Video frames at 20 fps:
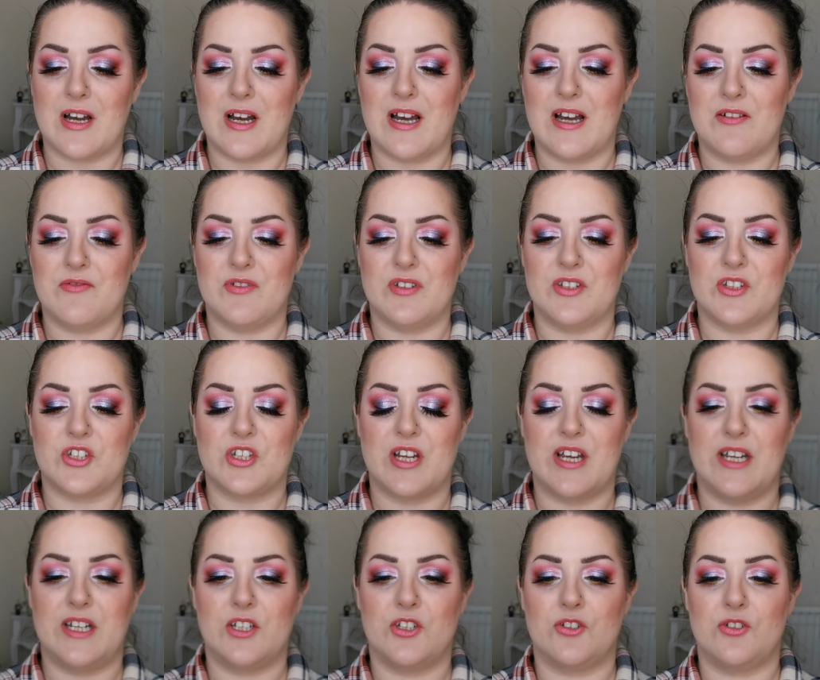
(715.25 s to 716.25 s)
I have it in the
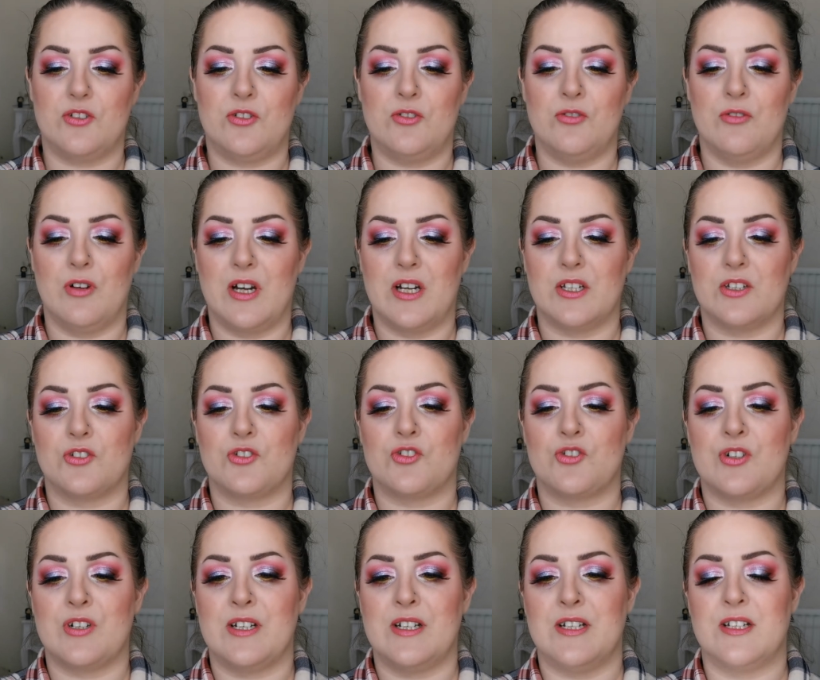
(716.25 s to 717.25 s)
shade
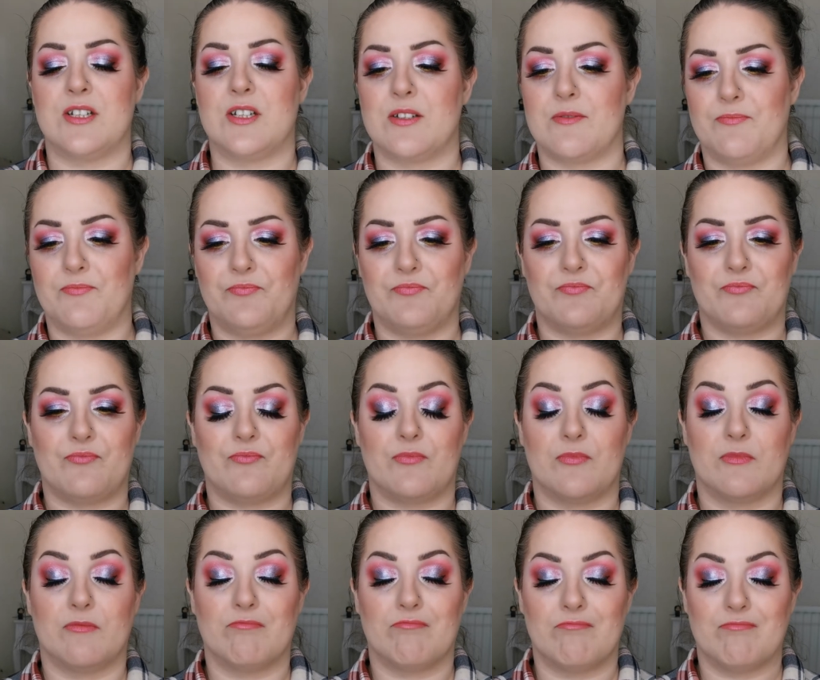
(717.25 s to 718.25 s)
200.
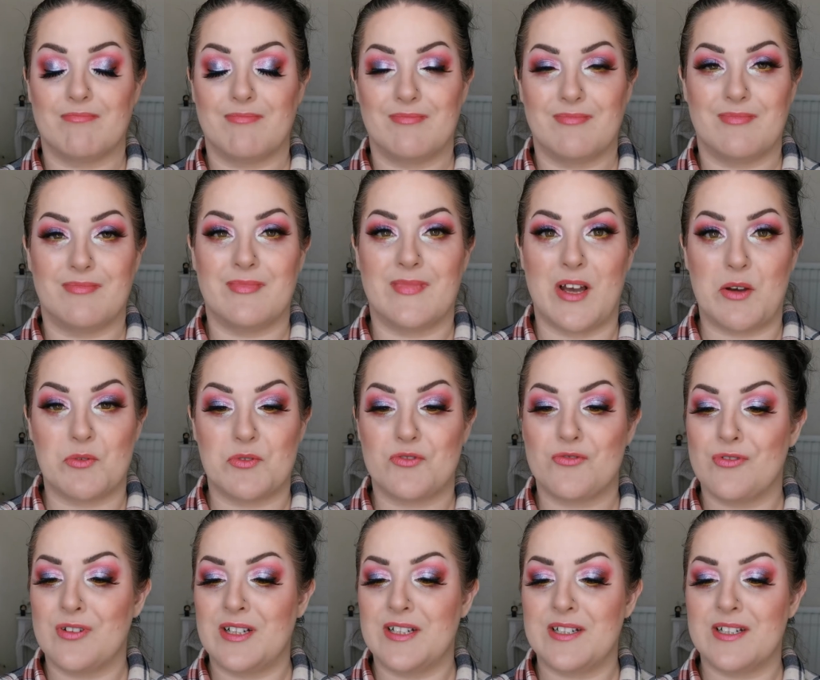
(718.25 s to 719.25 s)
That was
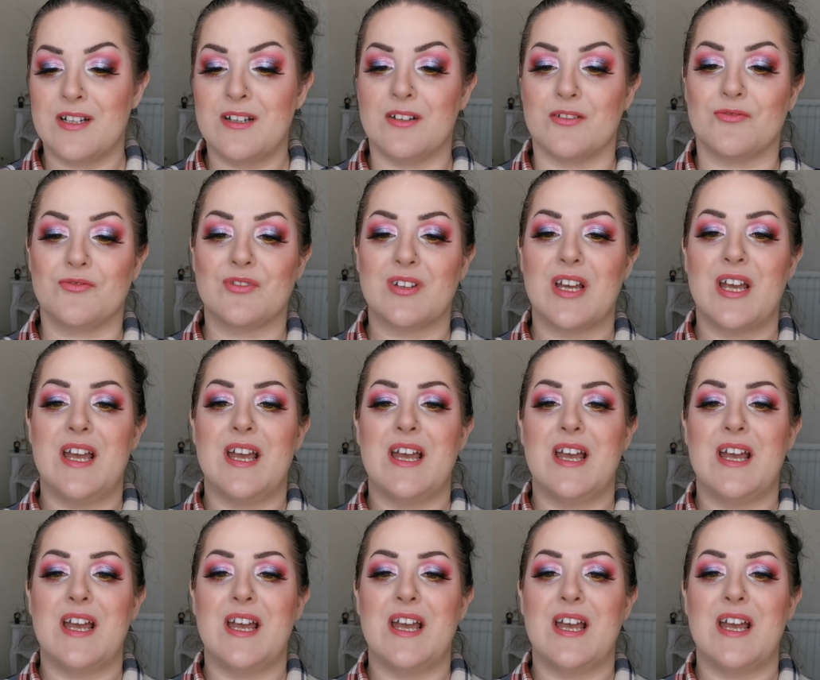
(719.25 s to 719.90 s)
really tough.